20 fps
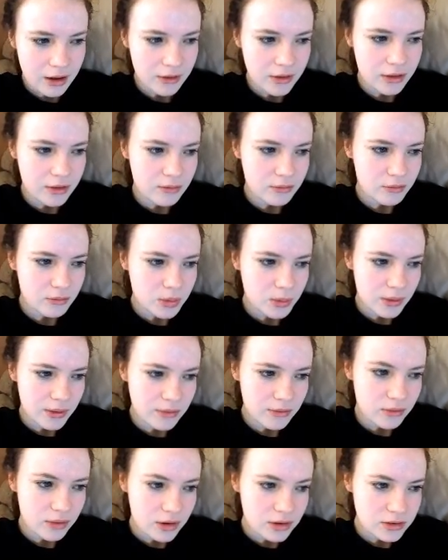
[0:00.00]
I think the
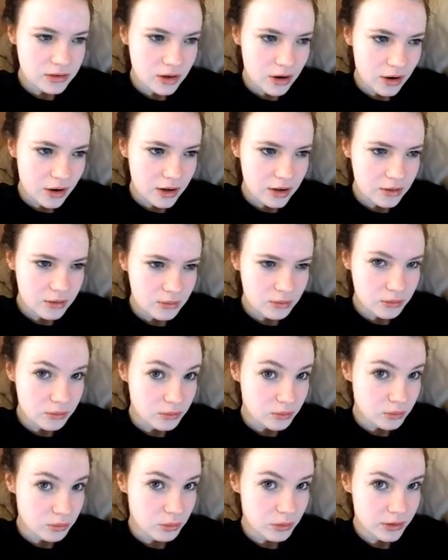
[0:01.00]
way Fred died
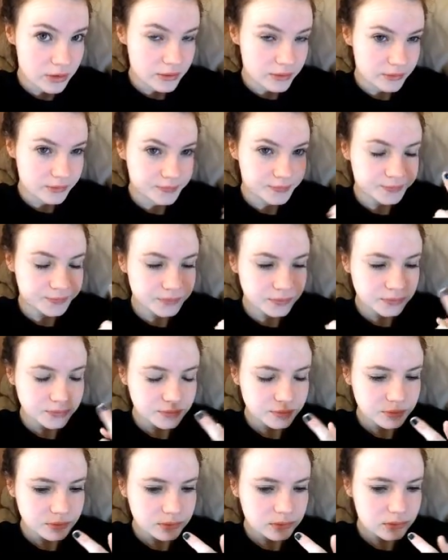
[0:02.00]
wasn't
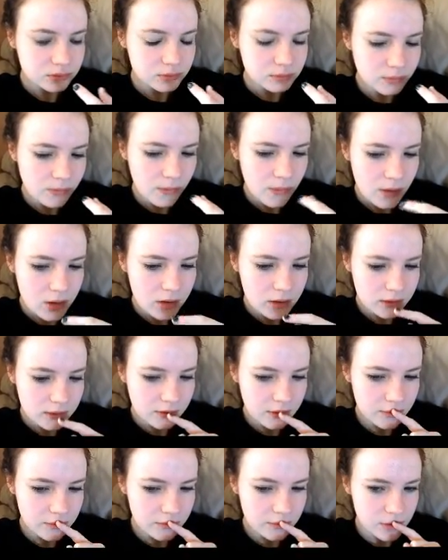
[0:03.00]

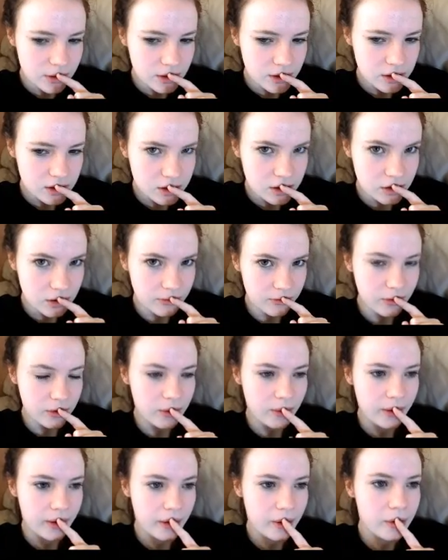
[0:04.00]
done, you know,
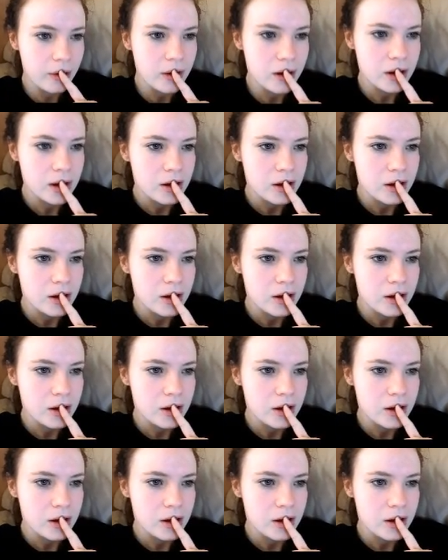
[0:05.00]
very well.